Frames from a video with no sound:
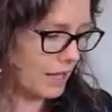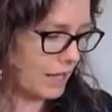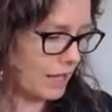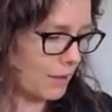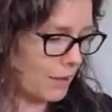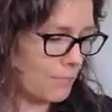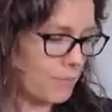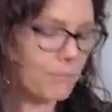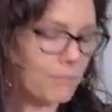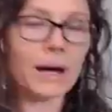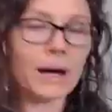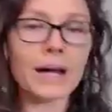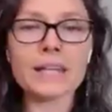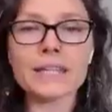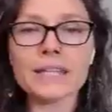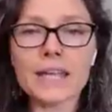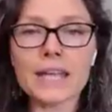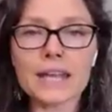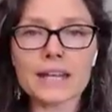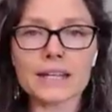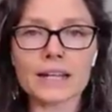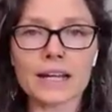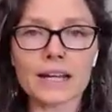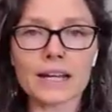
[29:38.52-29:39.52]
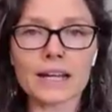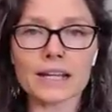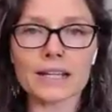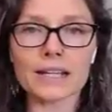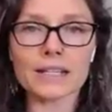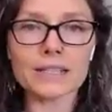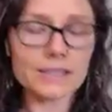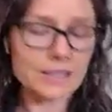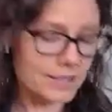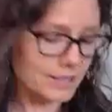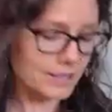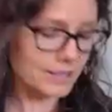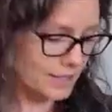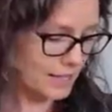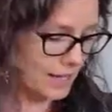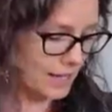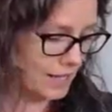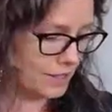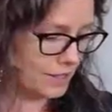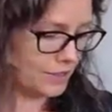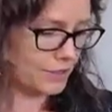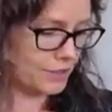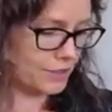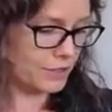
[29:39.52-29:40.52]
Monday nights
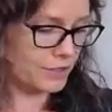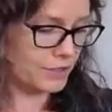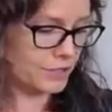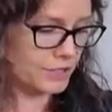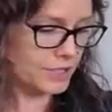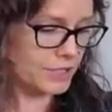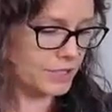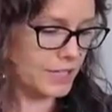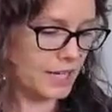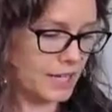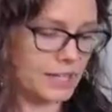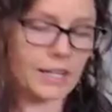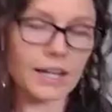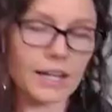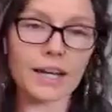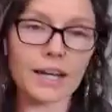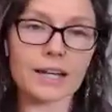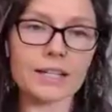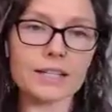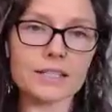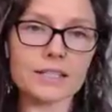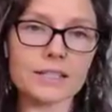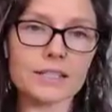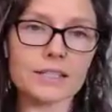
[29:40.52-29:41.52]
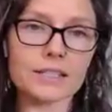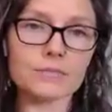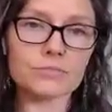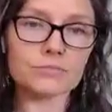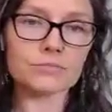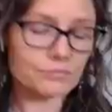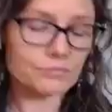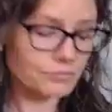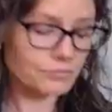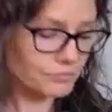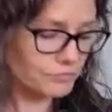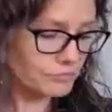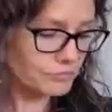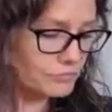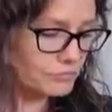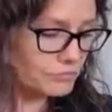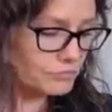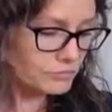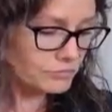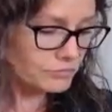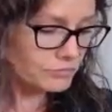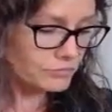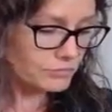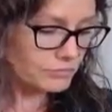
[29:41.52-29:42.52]
and Thursday nights,
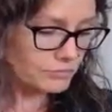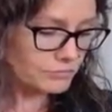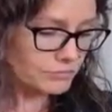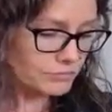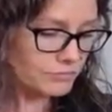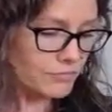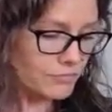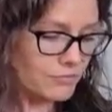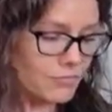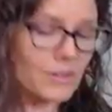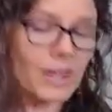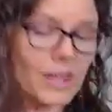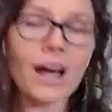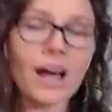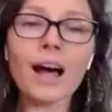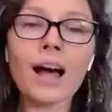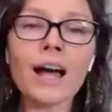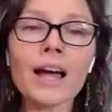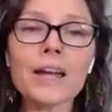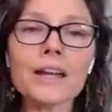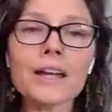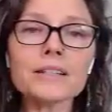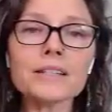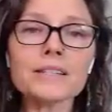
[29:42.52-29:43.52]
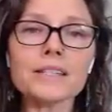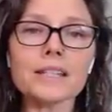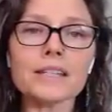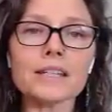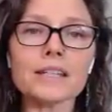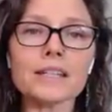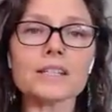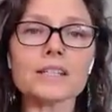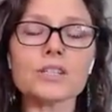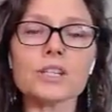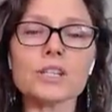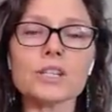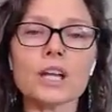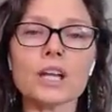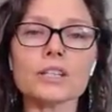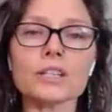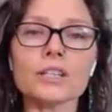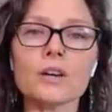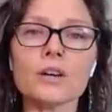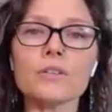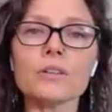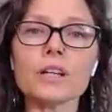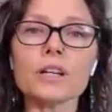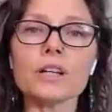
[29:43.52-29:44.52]
I teach a
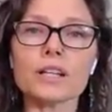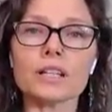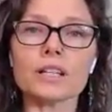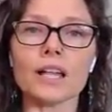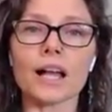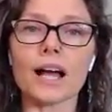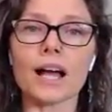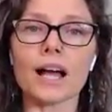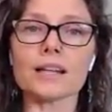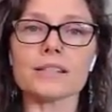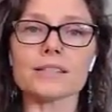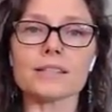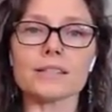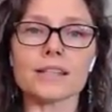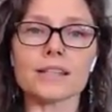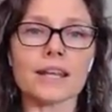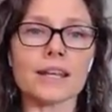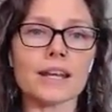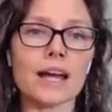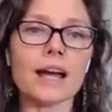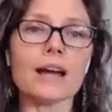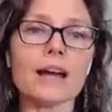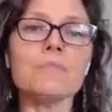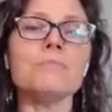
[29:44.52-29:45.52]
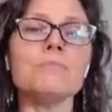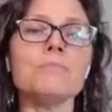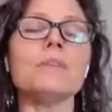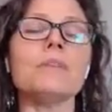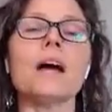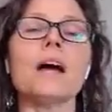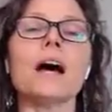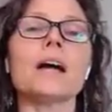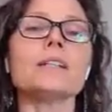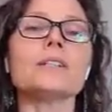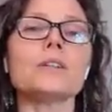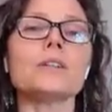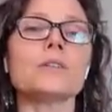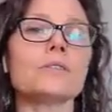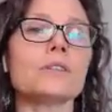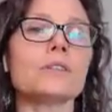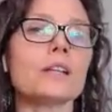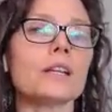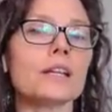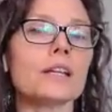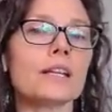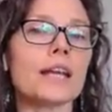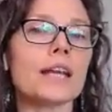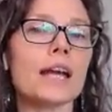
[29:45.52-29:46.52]
yoga class, and I don't
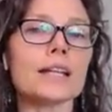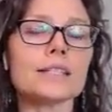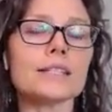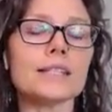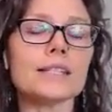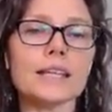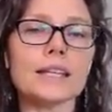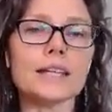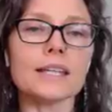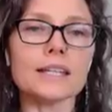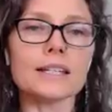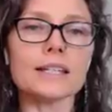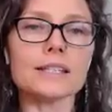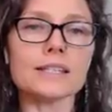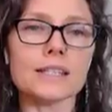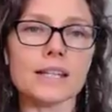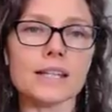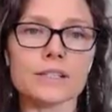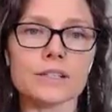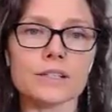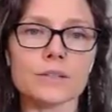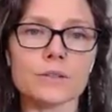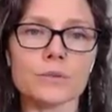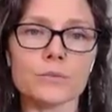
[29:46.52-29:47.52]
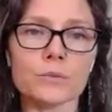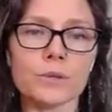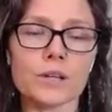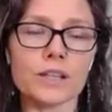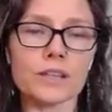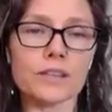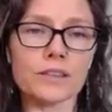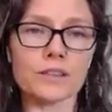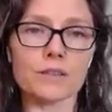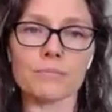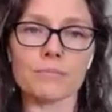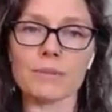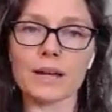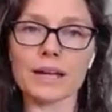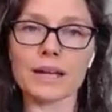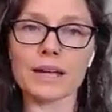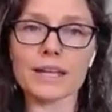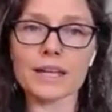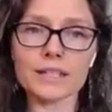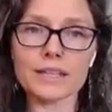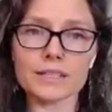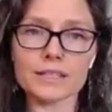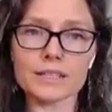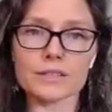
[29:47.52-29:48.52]
get to eat dinner with my
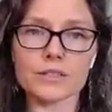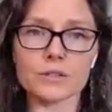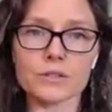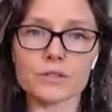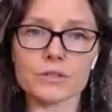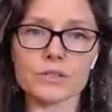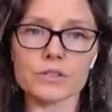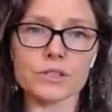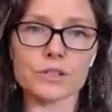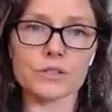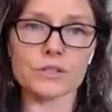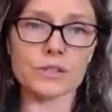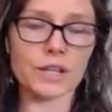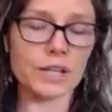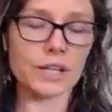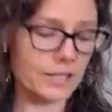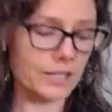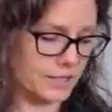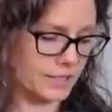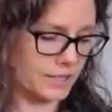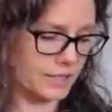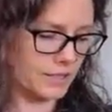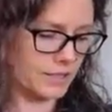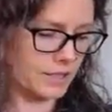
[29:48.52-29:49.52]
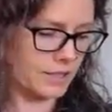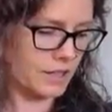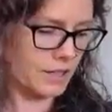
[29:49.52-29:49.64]
kids those 2 nights.